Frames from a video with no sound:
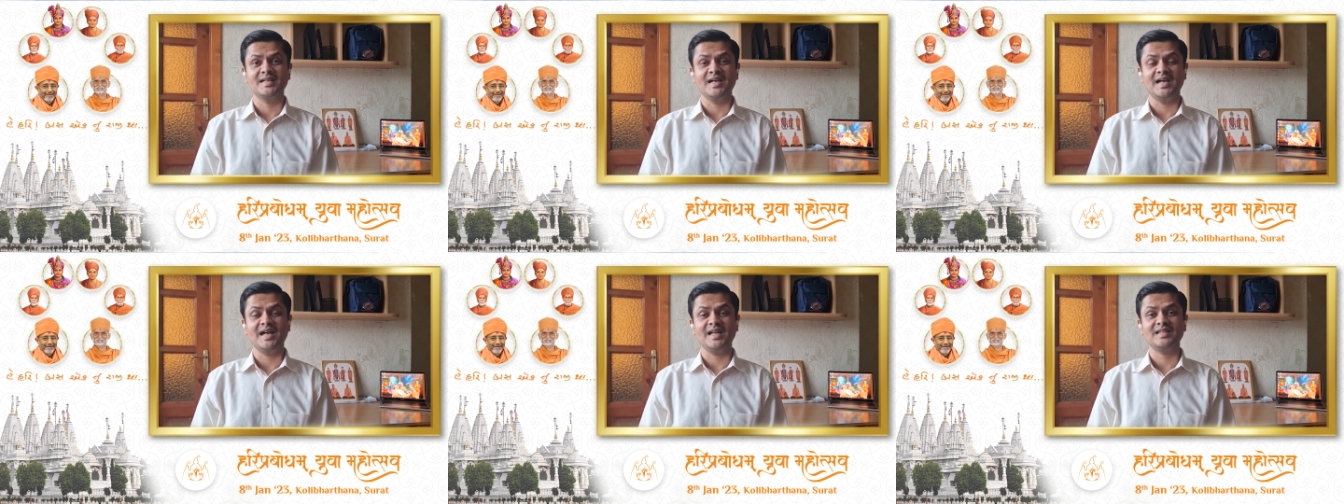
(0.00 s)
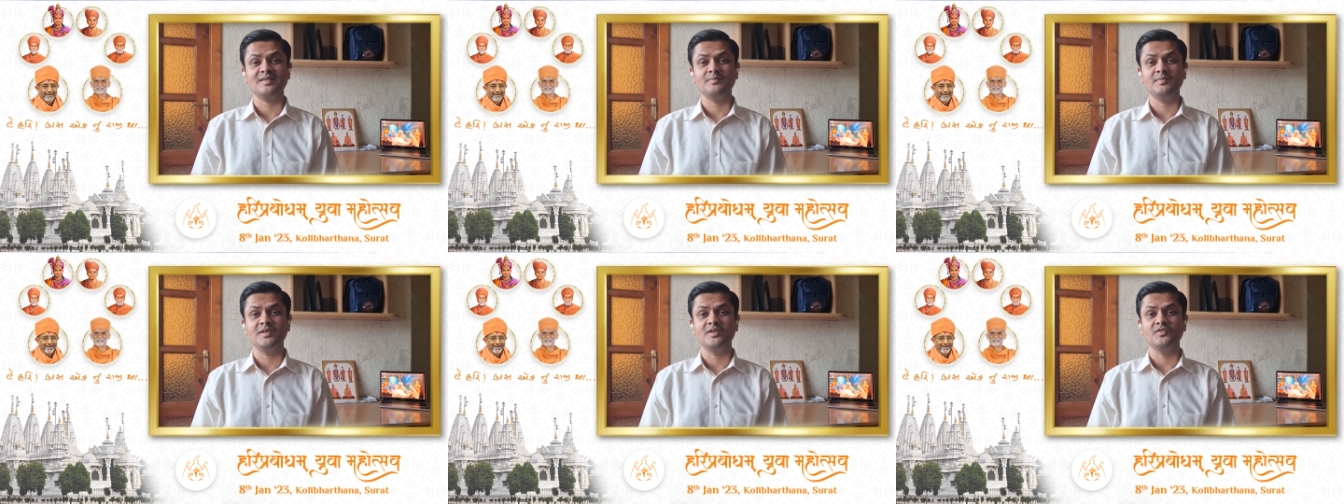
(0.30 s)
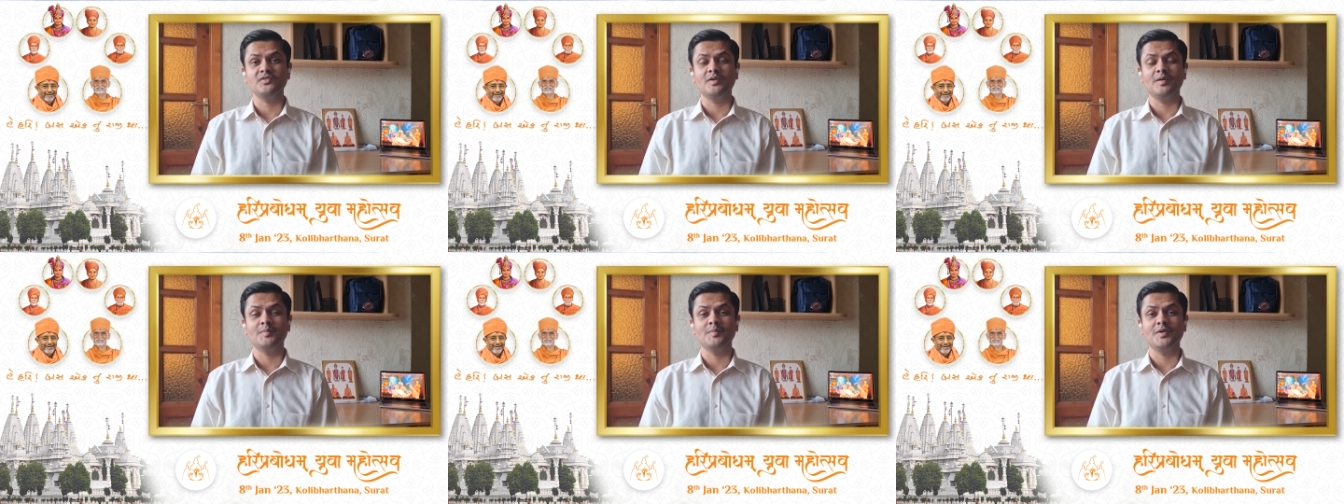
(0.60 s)
Atmiya
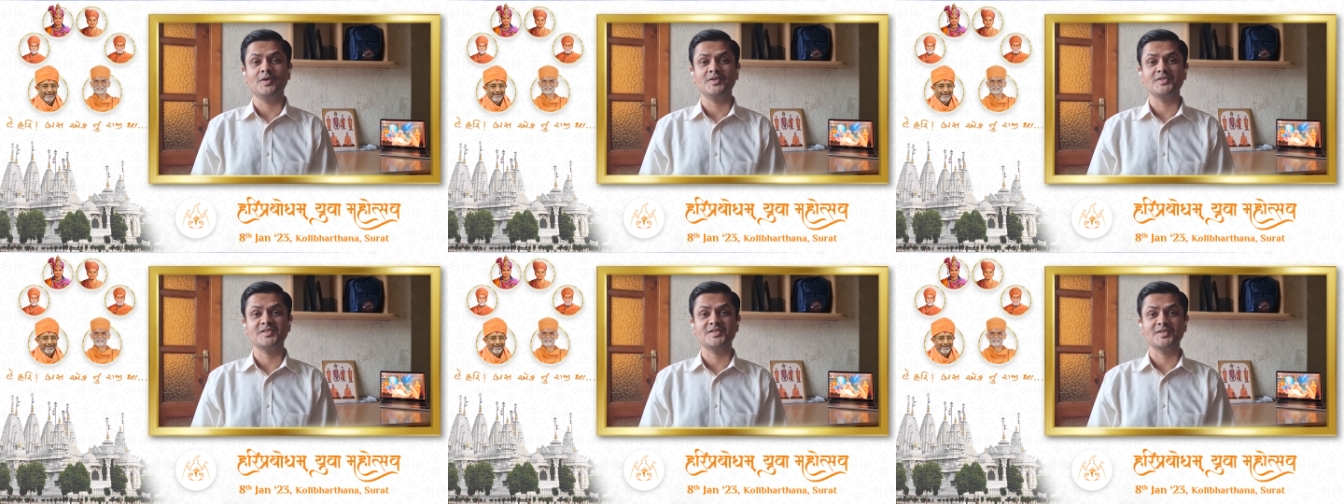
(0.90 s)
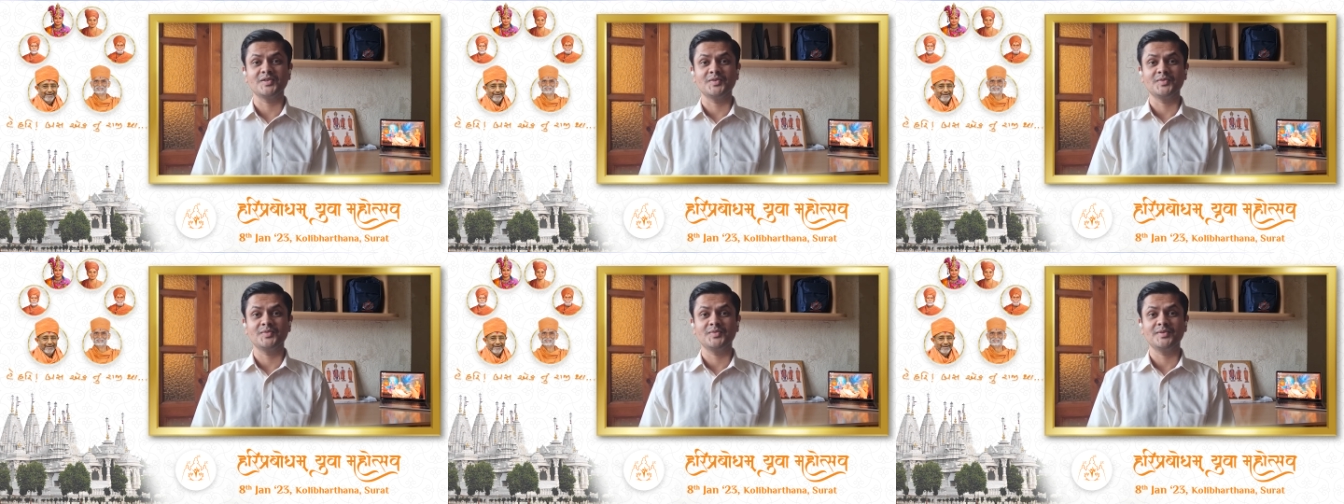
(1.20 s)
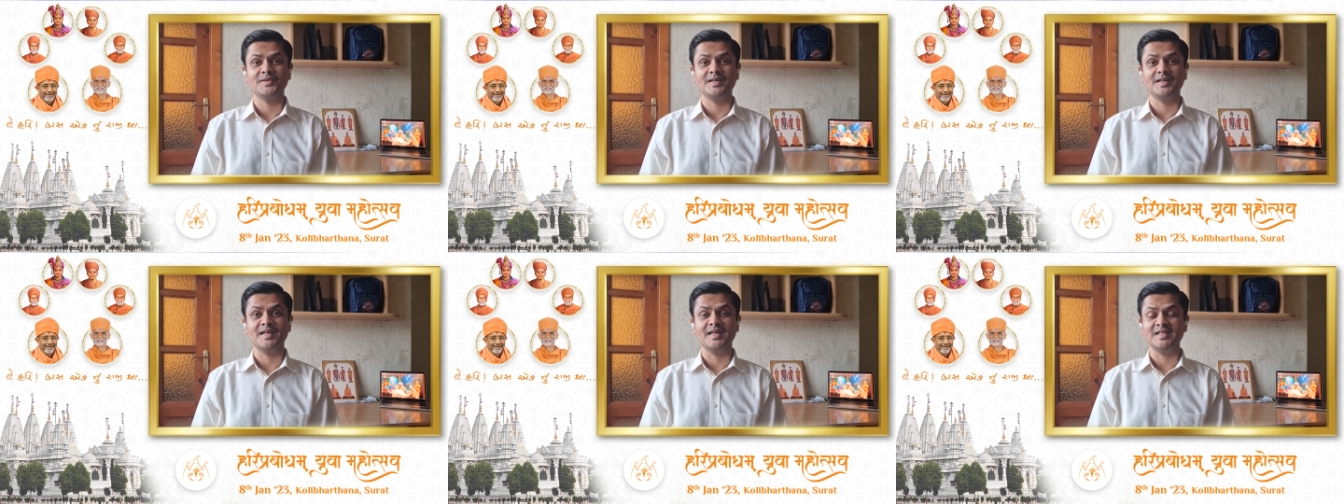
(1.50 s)
Yuva Mahotsav
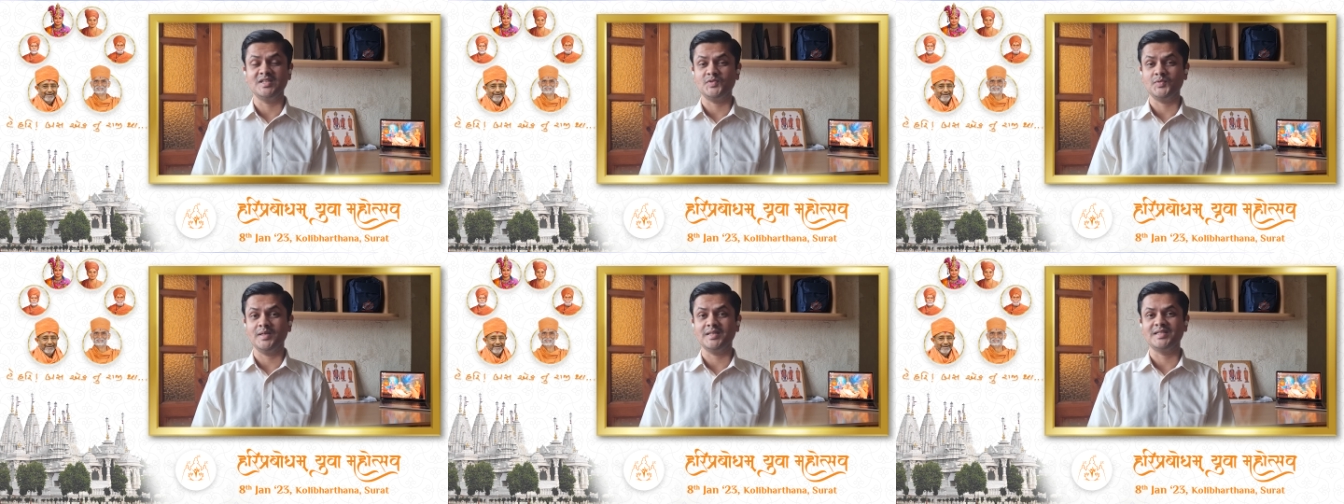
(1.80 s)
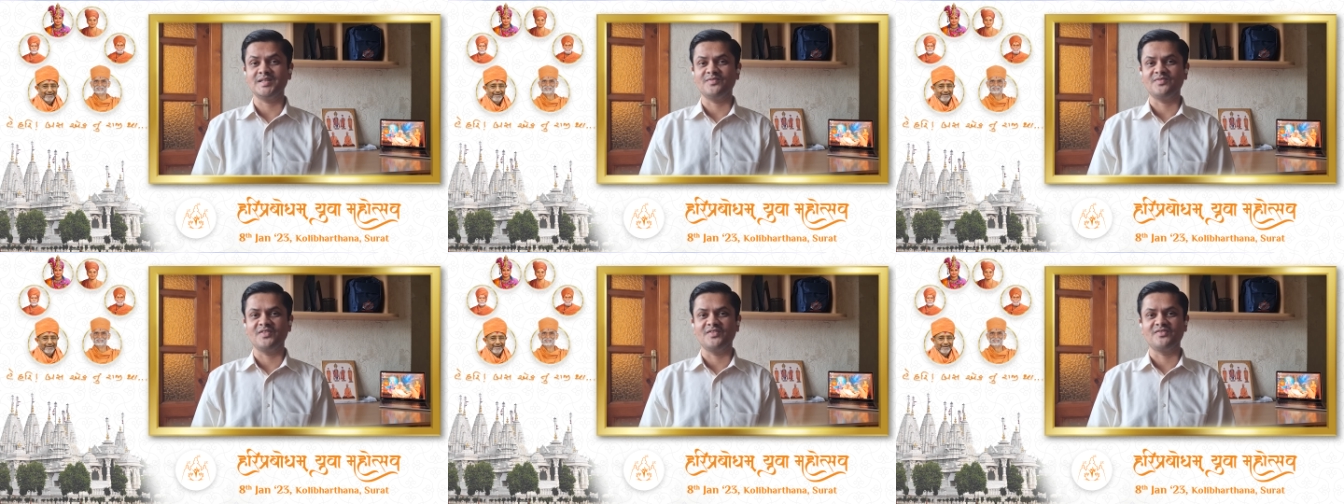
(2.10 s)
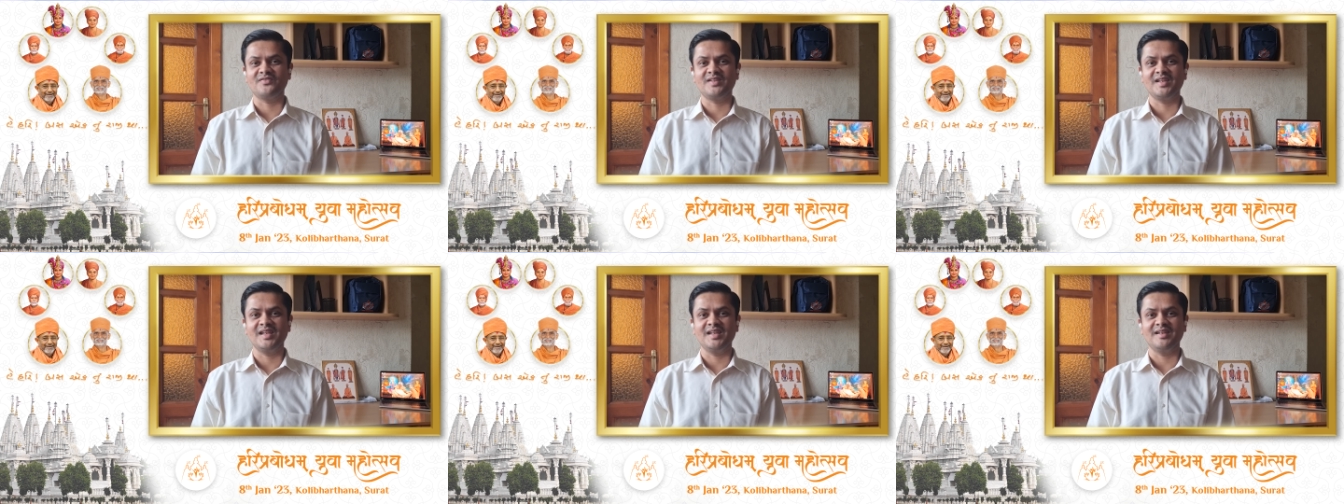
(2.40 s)
in
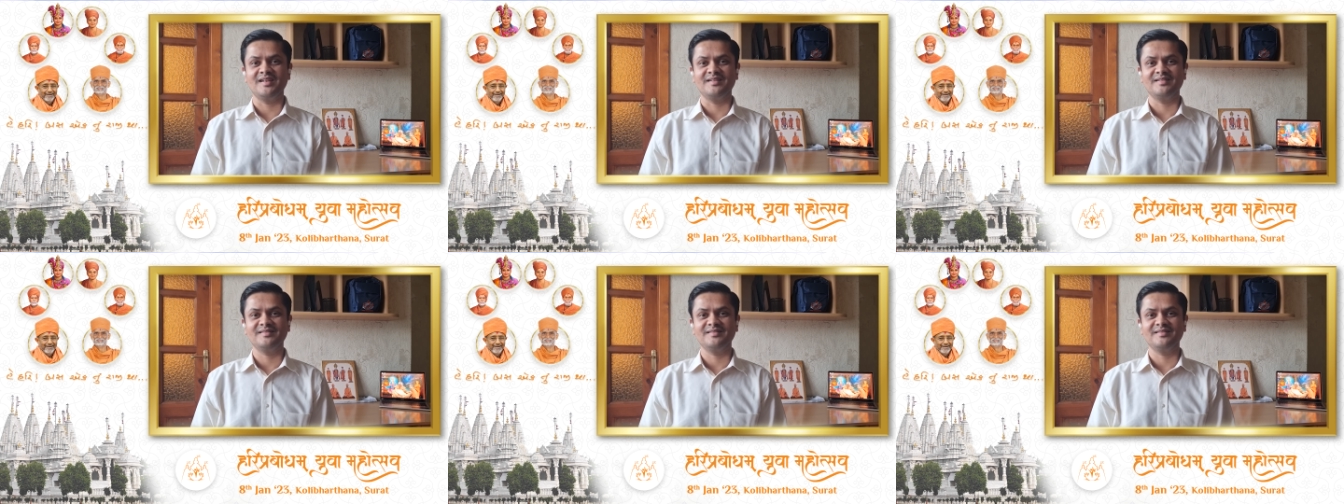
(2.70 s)
2015.